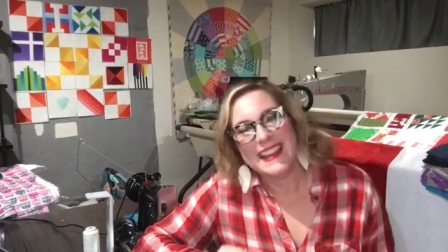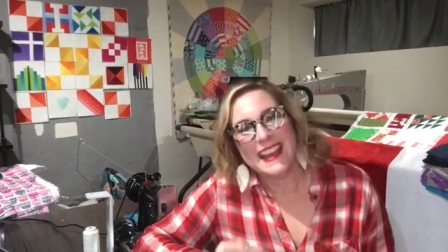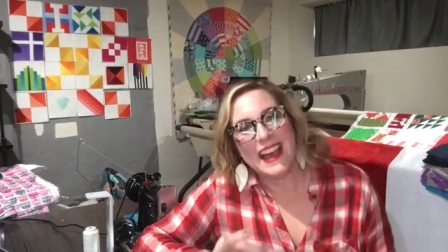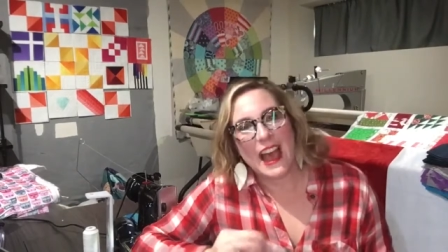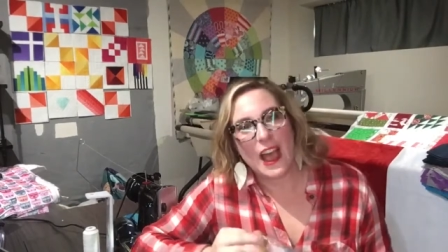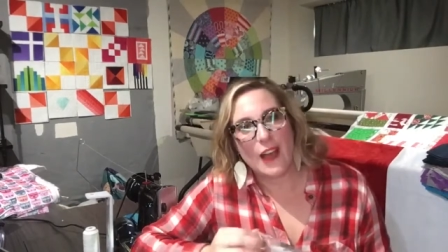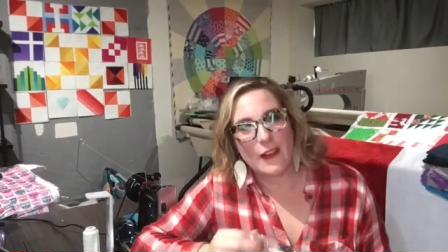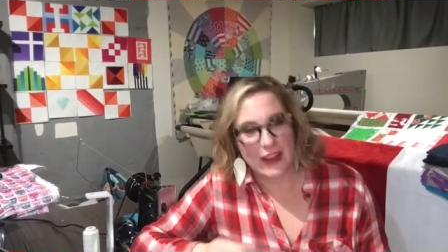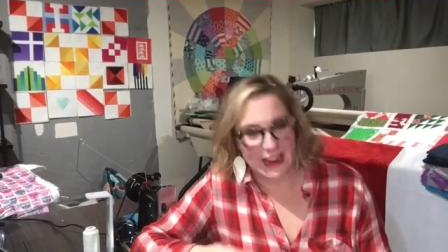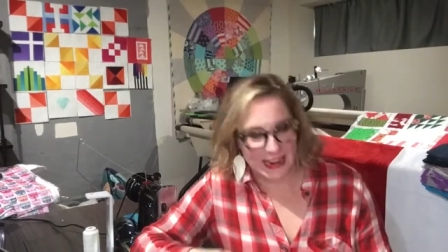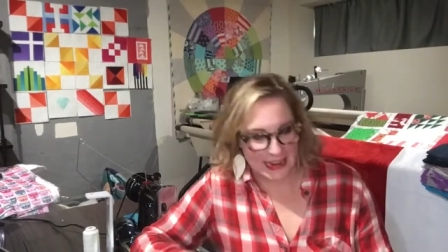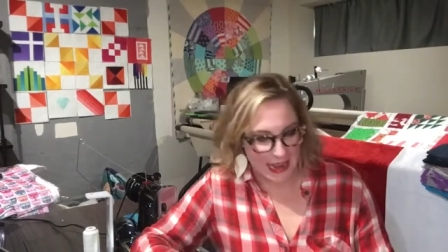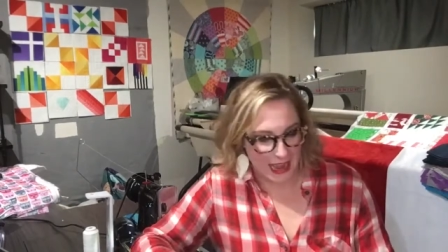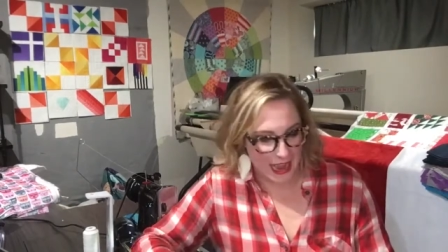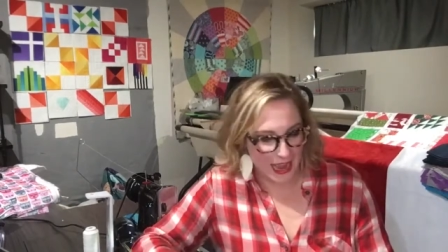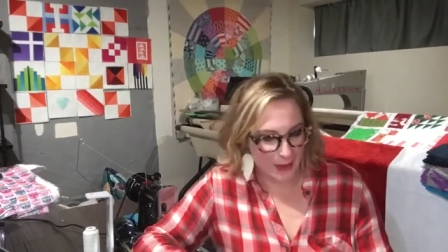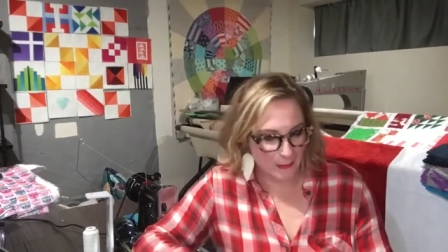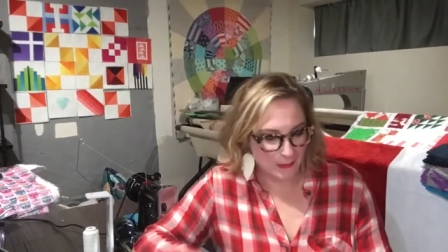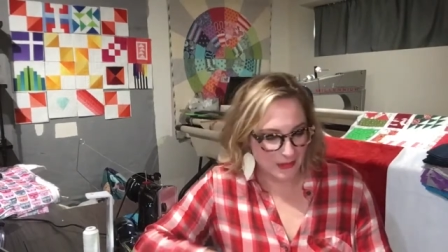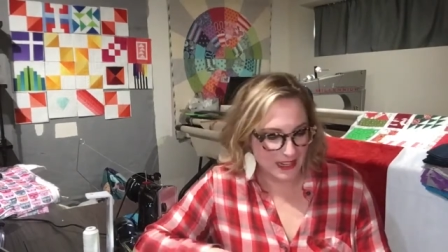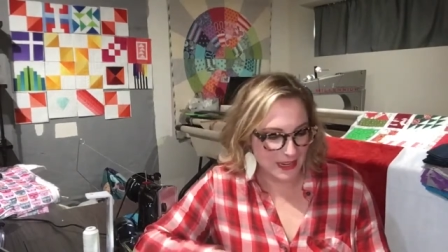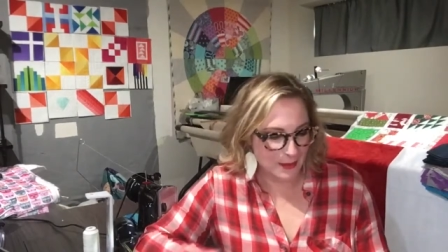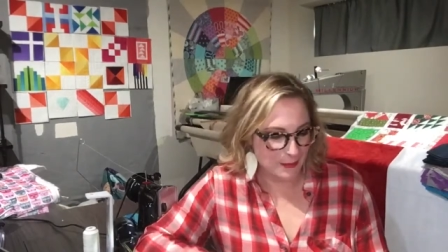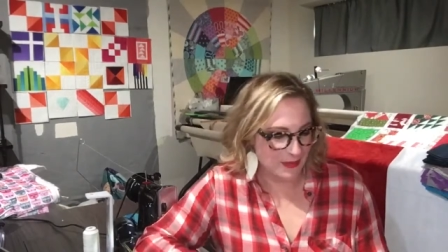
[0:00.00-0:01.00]
All right, I'm
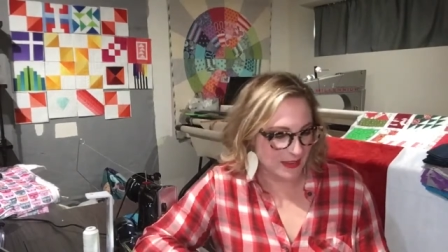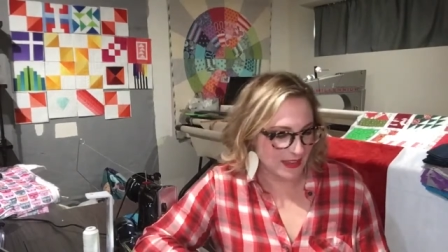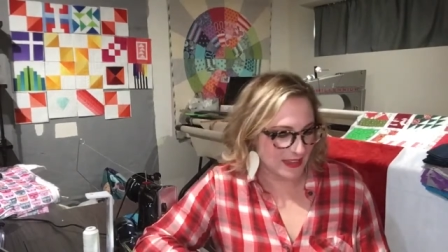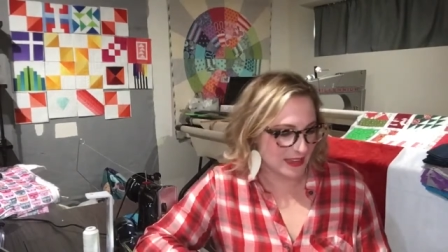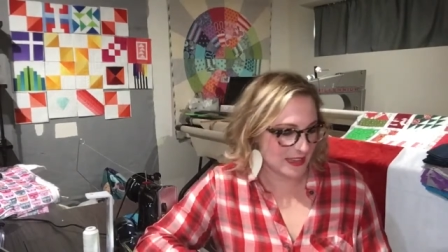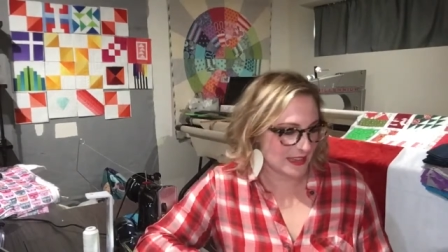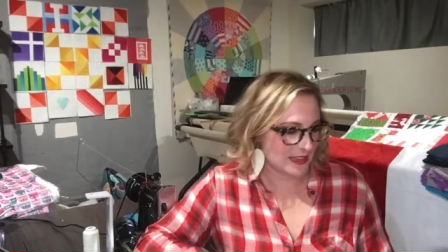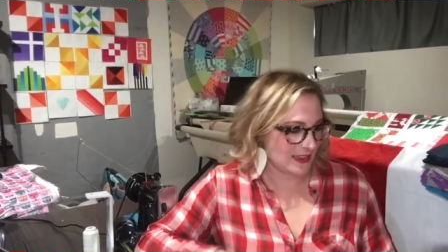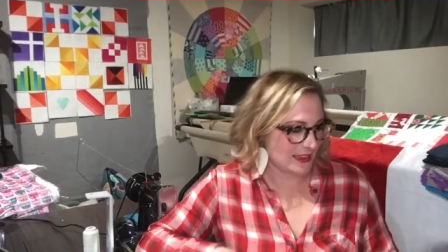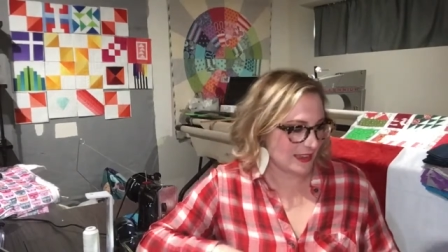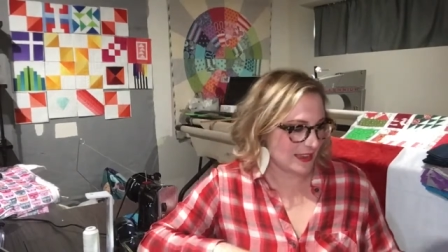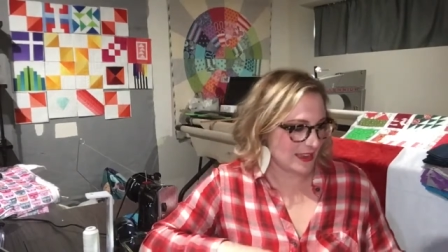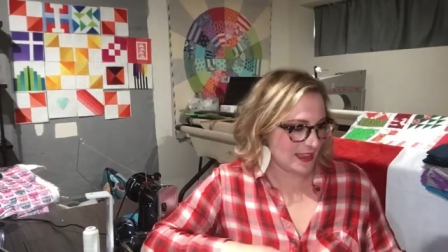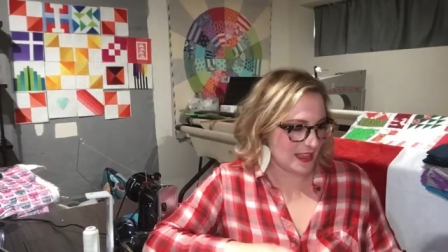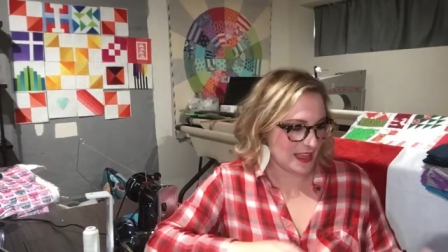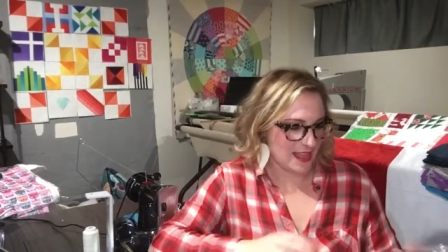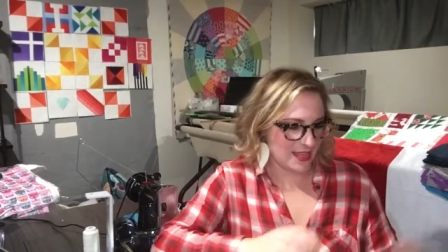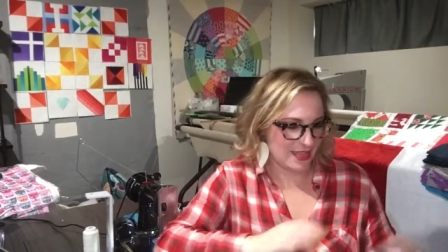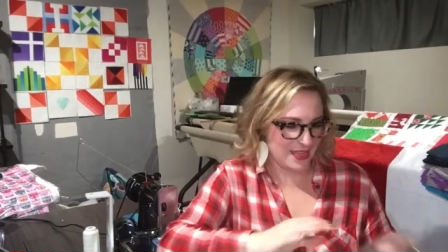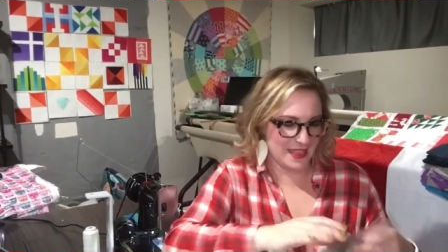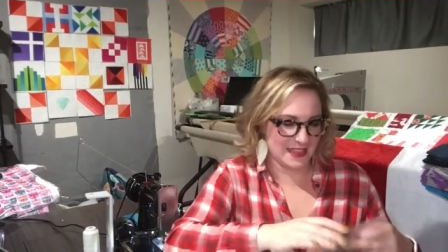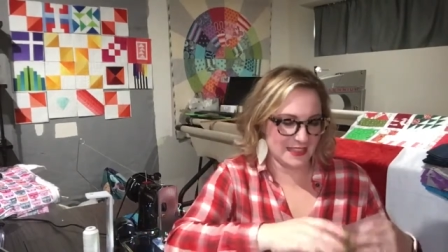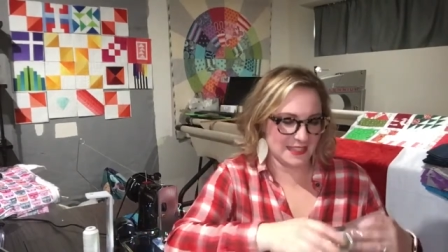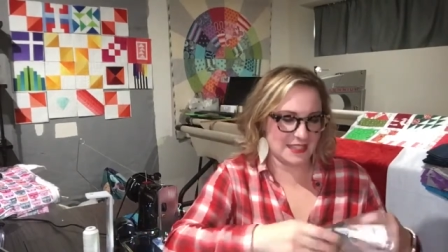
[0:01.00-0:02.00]
going to pick
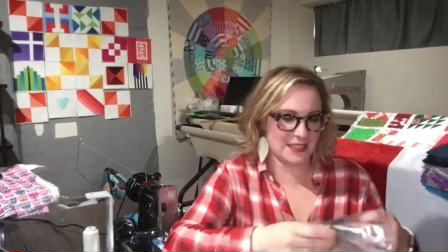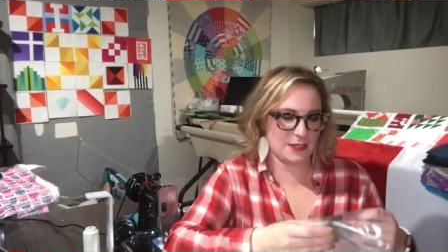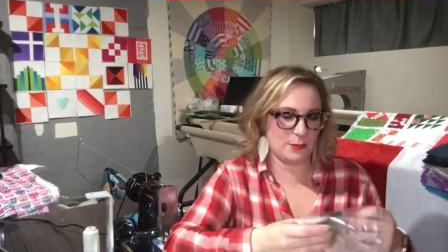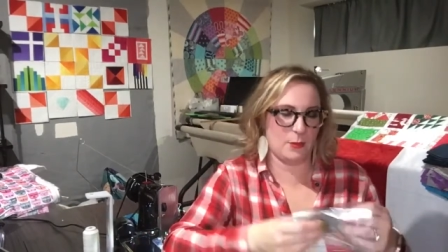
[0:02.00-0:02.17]
this